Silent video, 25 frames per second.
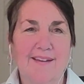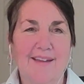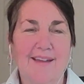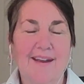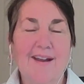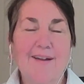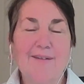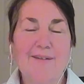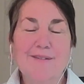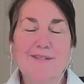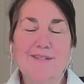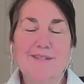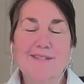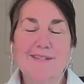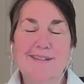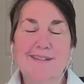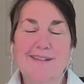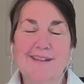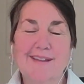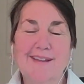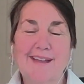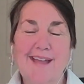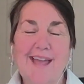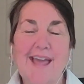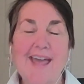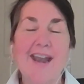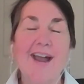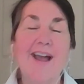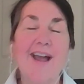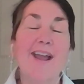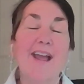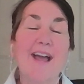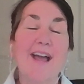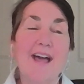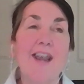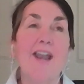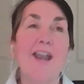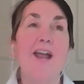And I was, and
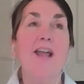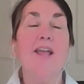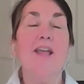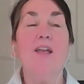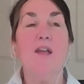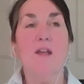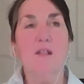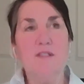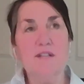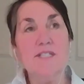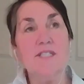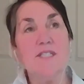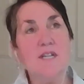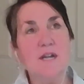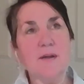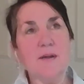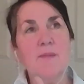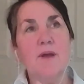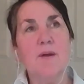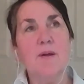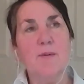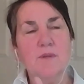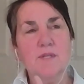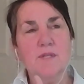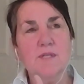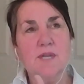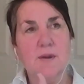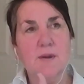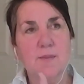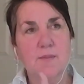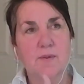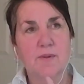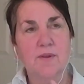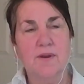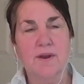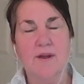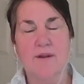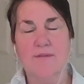I, this time I was
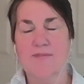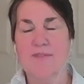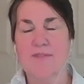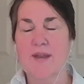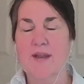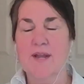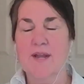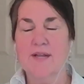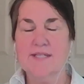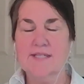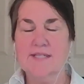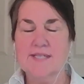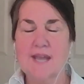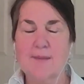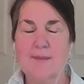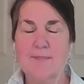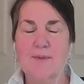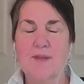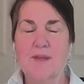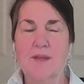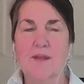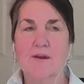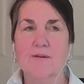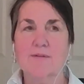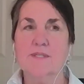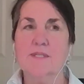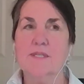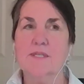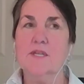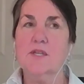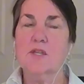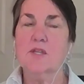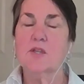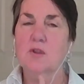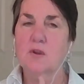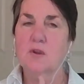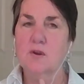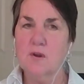humble enough that I sat back and I was
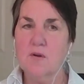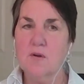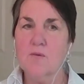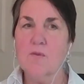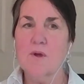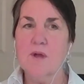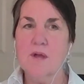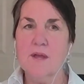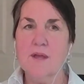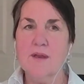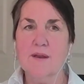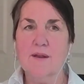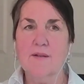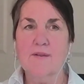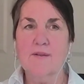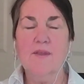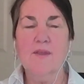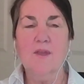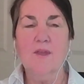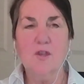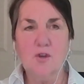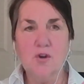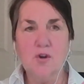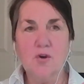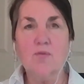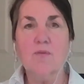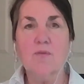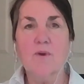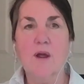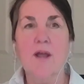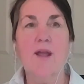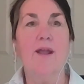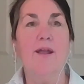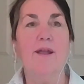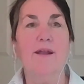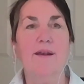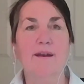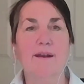like, you know what? You're
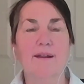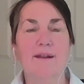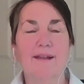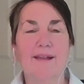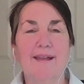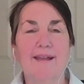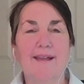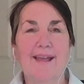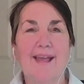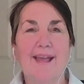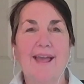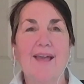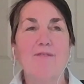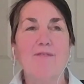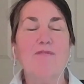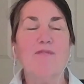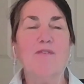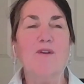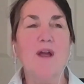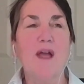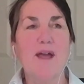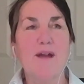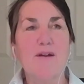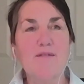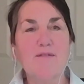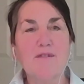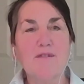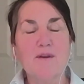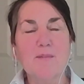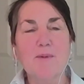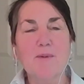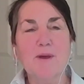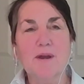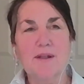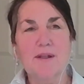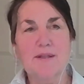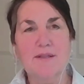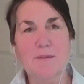right. And for
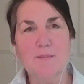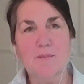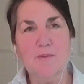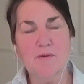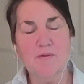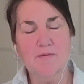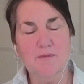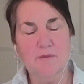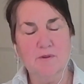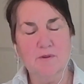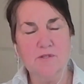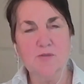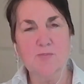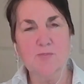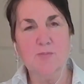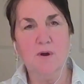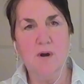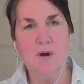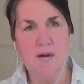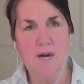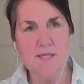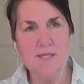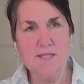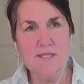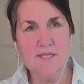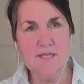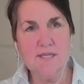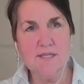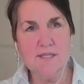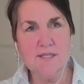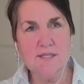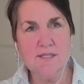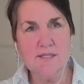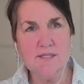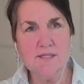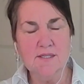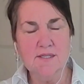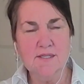everybody that prefers
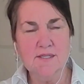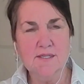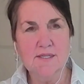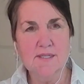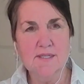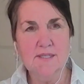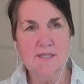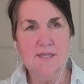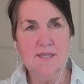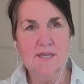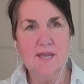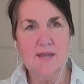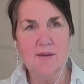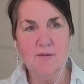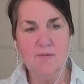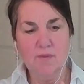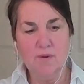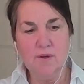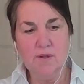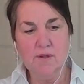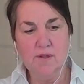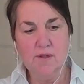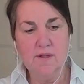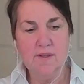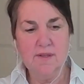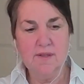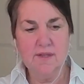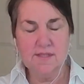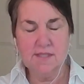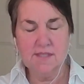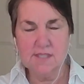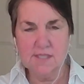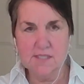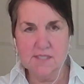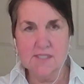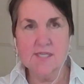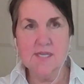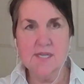process and really the
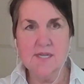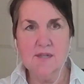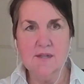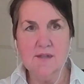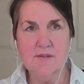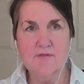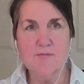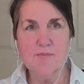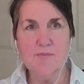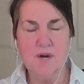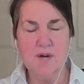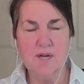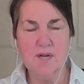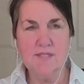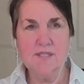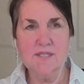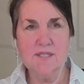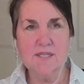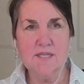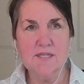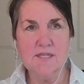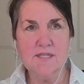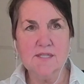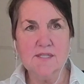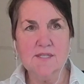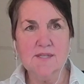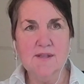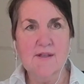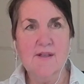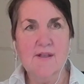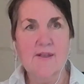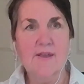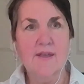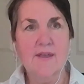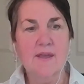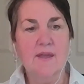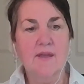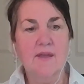detail of process,
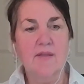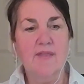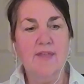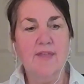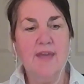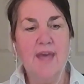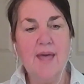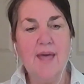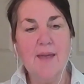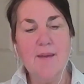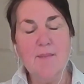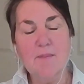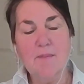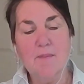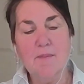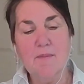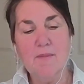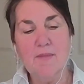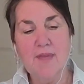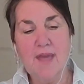that